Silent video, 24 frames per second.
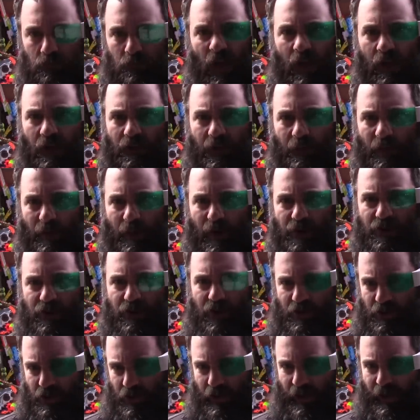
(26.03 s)
5,000. Somebody mentioned
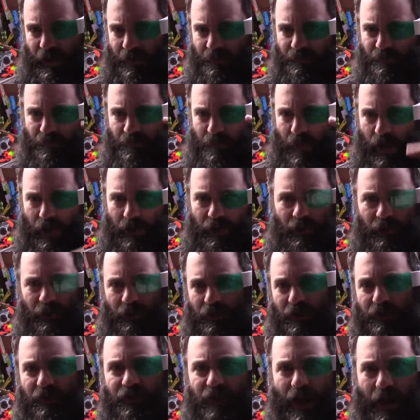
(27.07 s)
I should get a monocle
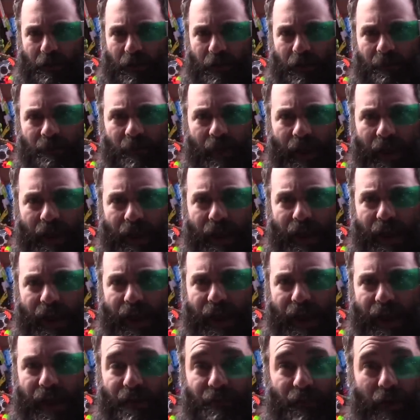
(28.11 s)
or a scouter,
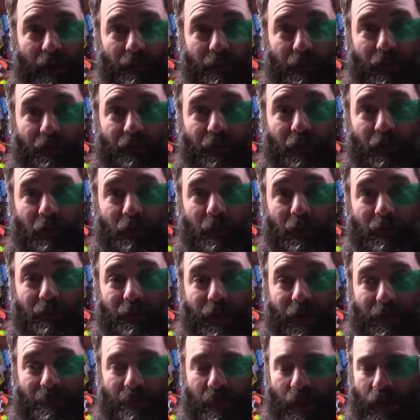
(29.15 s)
and I found one at the Goodwill
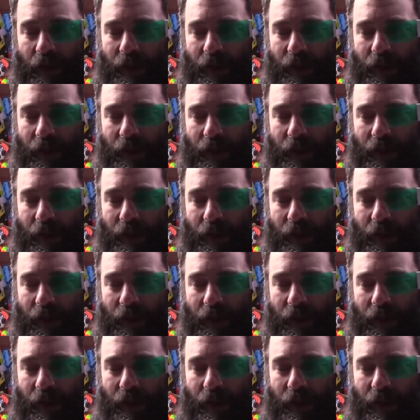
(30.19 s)
run.